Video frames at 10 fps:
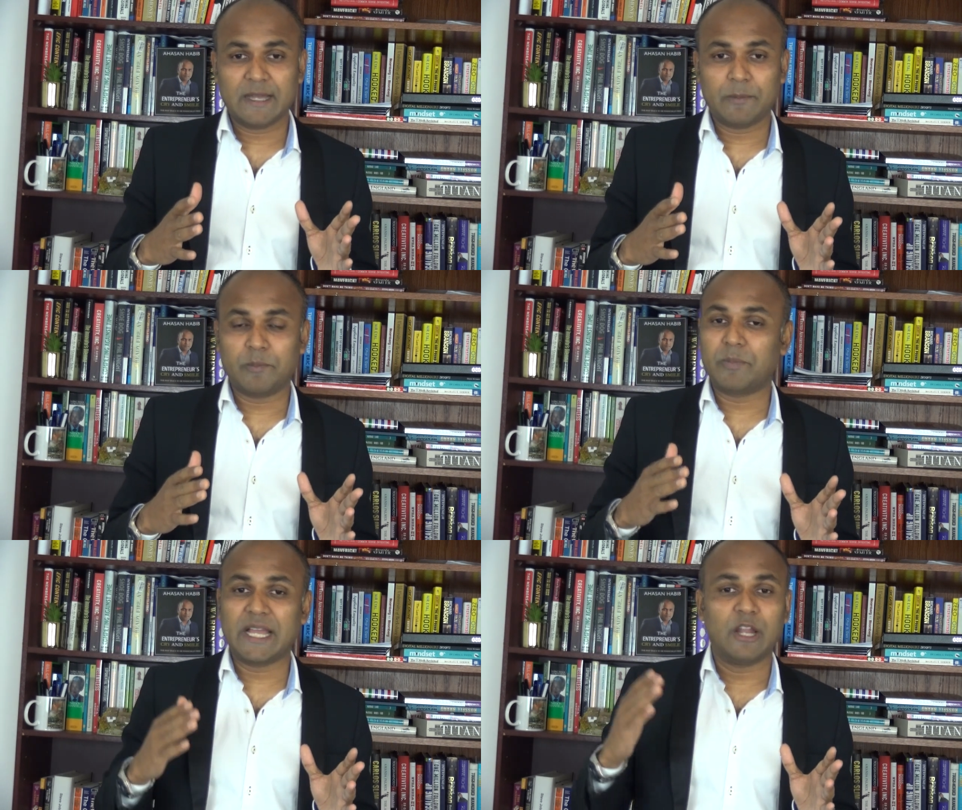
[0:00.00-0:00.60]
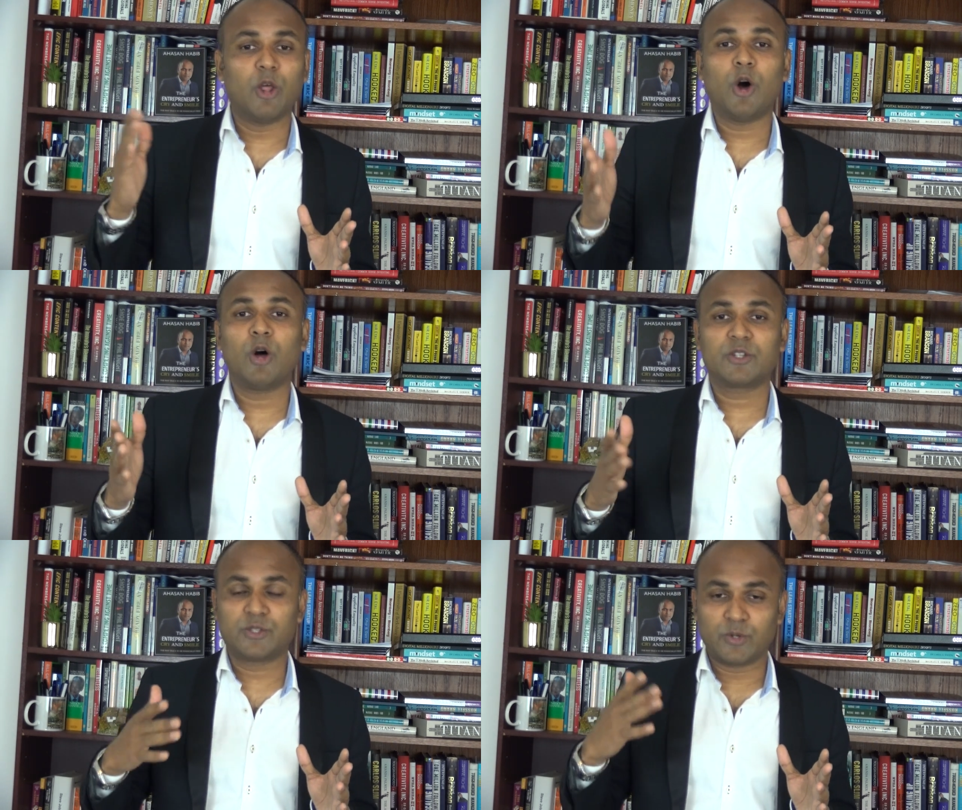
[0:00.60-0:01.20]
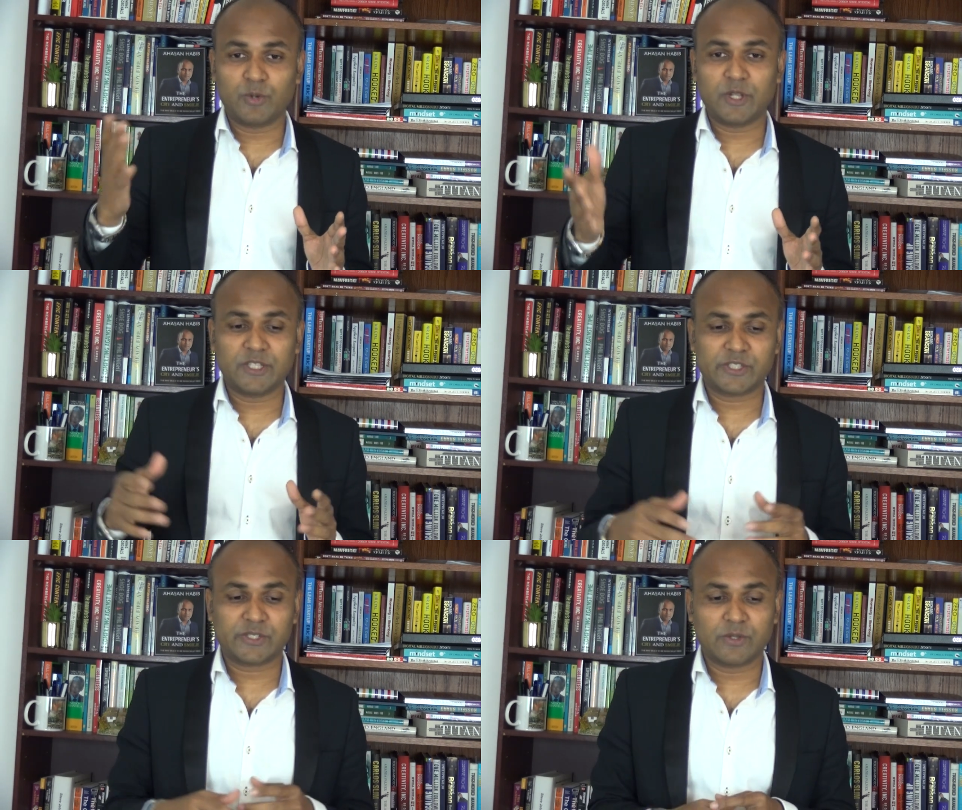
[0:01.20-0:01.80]
by law to go to
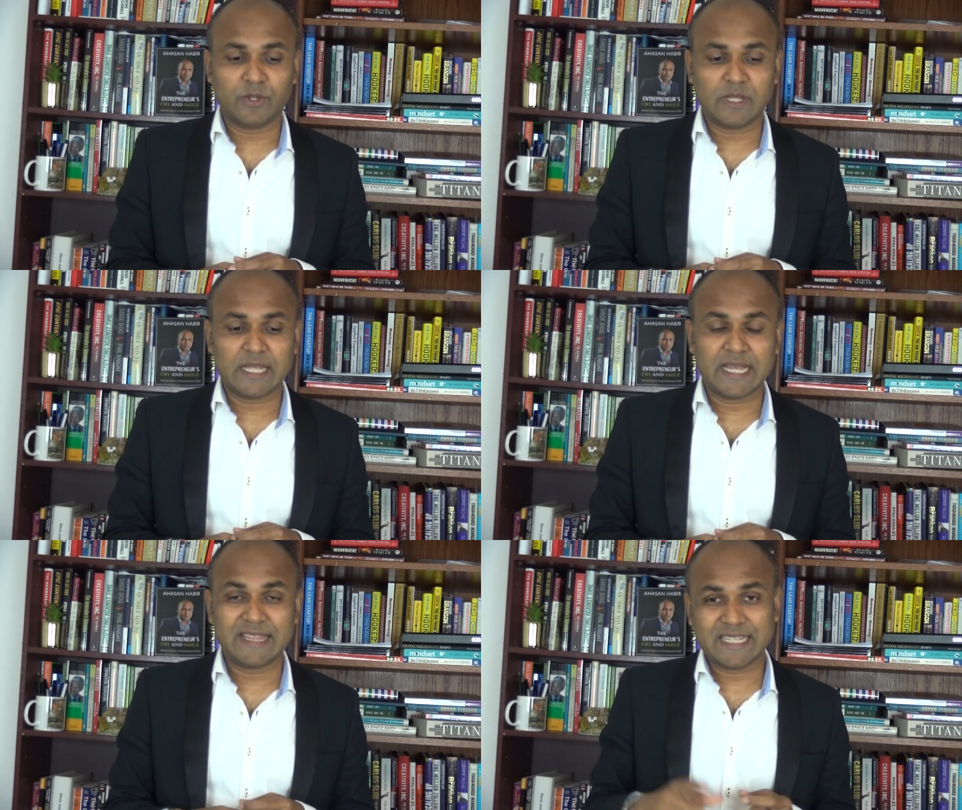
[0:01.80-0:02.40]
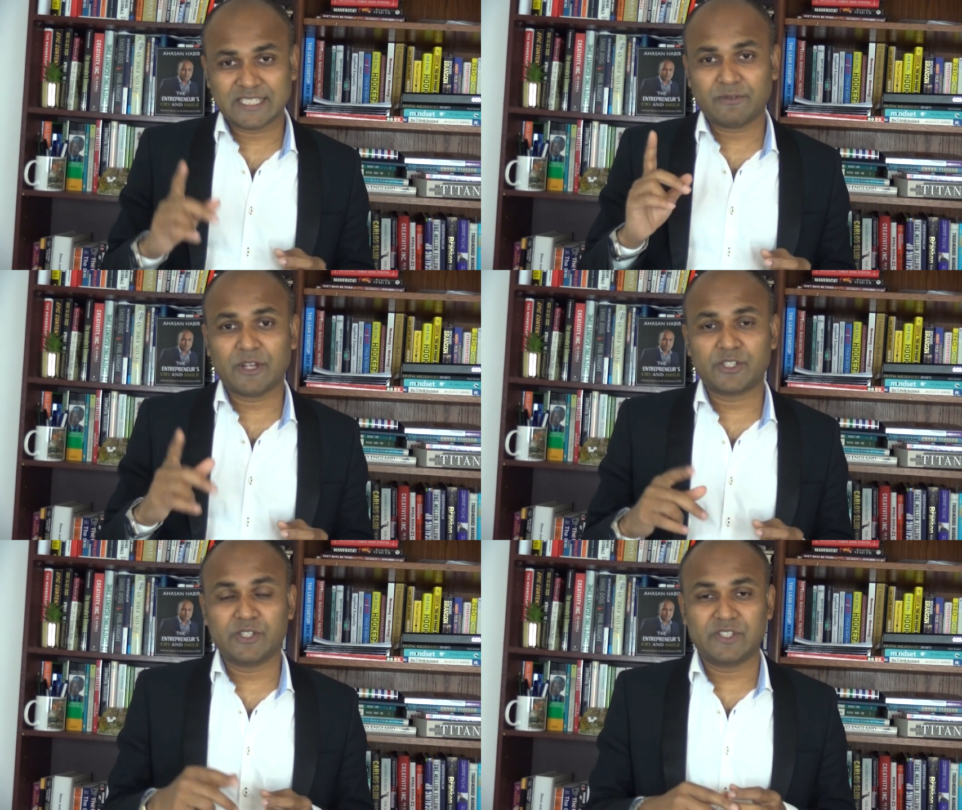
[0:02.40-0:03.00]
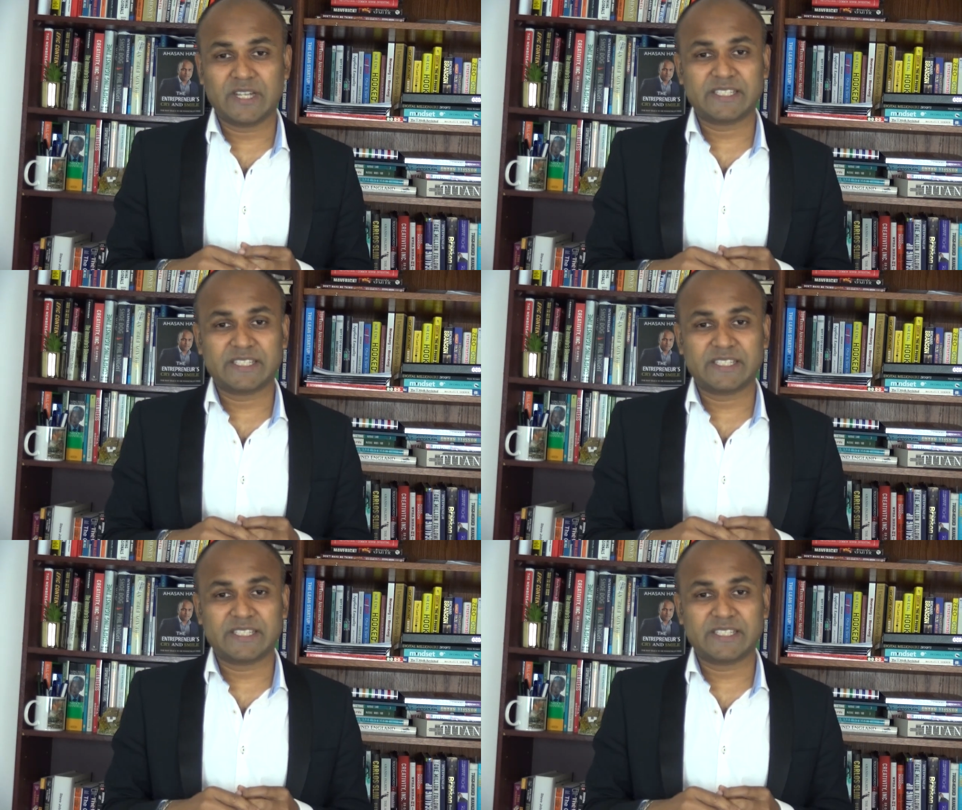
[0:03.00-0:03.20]
this school, and that's the first reason.